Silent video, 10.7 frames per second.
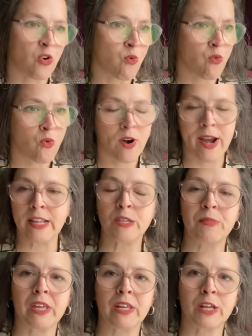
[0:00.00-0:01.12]
right at the
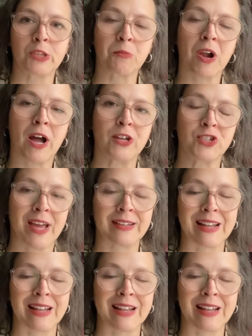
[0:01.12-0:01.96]
beginning of the project